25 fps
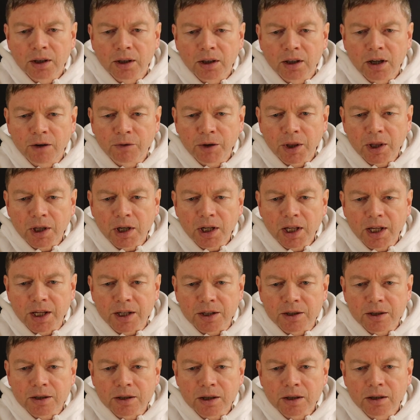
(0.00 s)

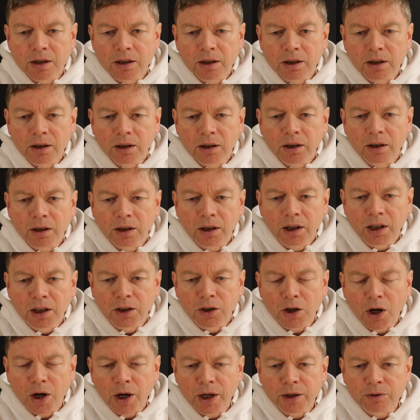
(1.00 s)
Nevertheless, he
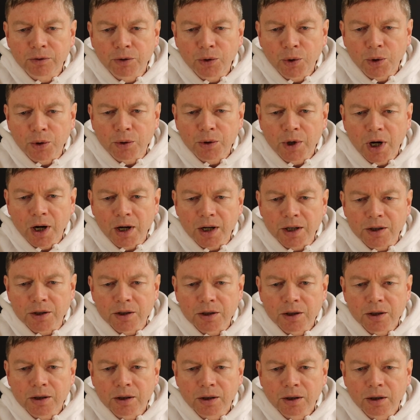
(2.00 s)
died for
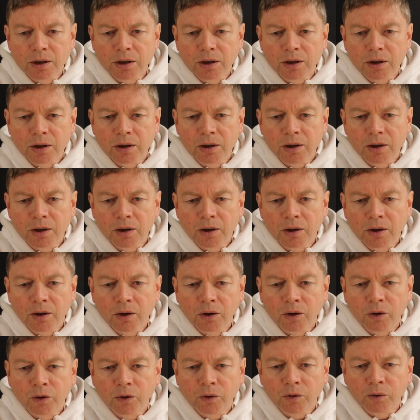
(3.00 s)
Christ.
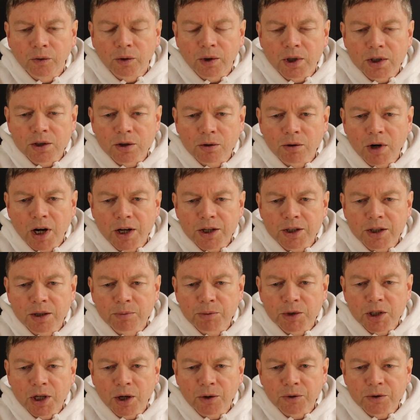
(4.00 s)
For as Christ
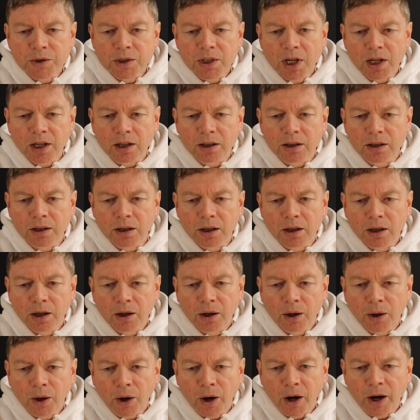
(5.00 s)
himself said,
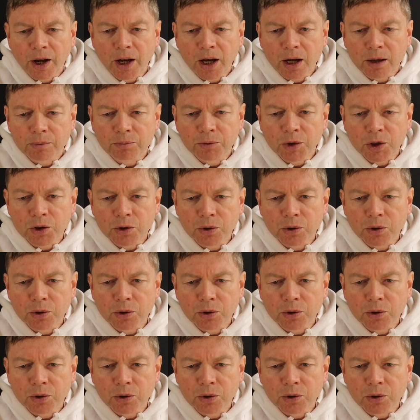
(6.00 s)
I am the